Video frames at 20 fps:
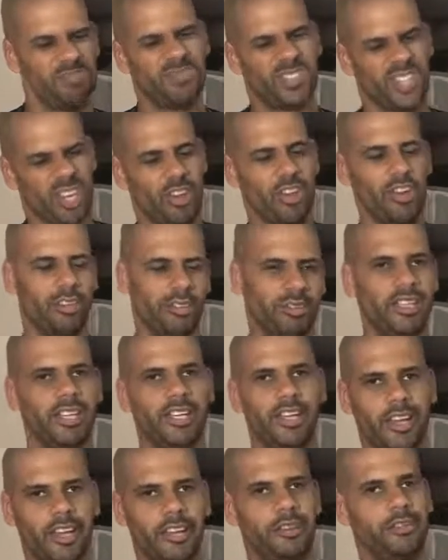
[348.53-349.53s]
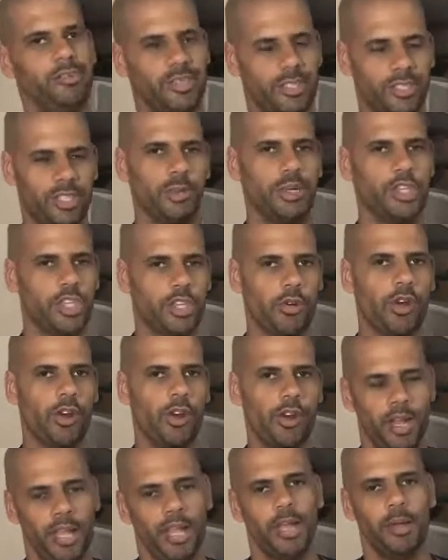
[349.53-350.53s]
So, you know, to each your own,
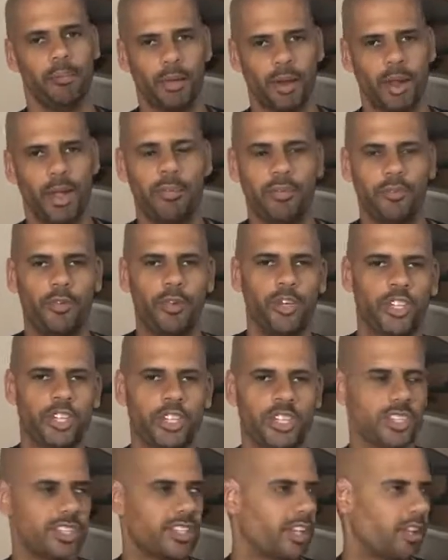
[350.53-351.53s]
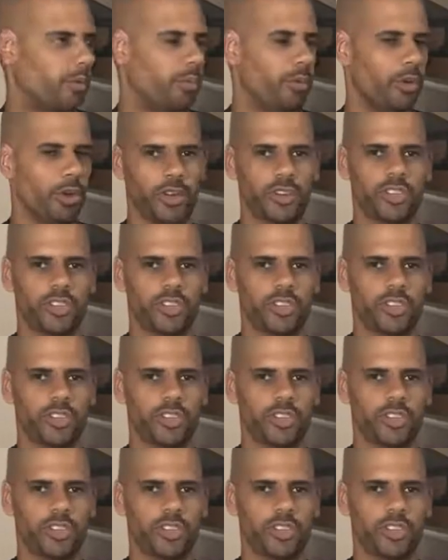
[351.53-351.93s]
but I prefer just a single burger.